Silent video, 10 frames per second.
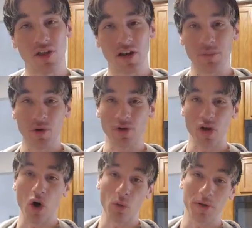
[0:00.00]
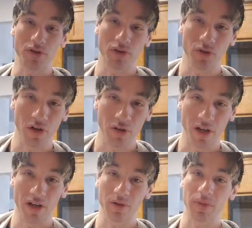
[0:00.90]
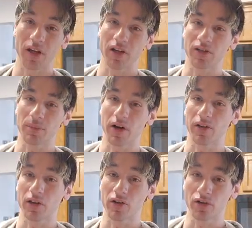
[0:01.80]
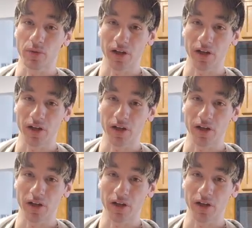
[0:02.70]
Then I'm going to open studio later because apparently they're